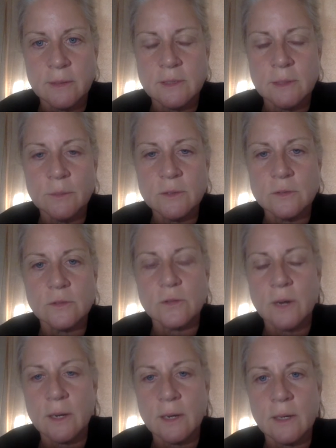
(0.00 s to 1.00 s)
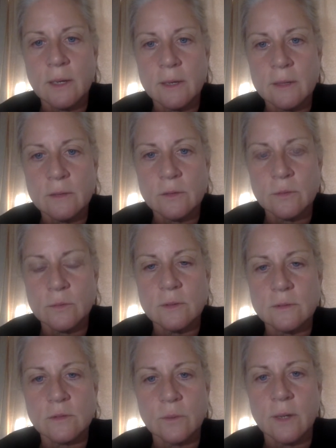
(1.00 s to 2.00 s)
demonstrating it through
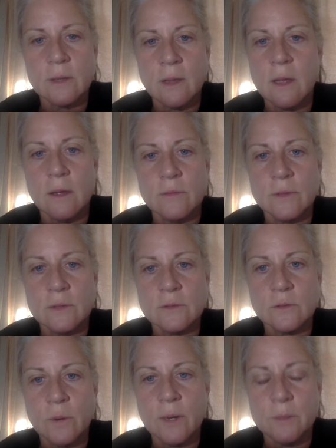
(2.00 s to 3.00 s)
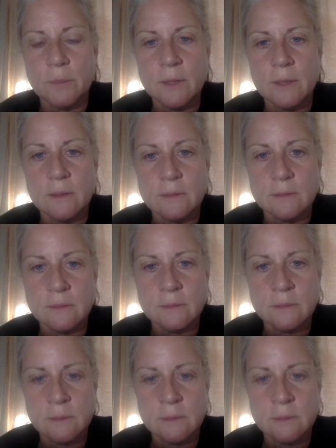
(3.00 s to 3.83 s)
this great love and this great peace,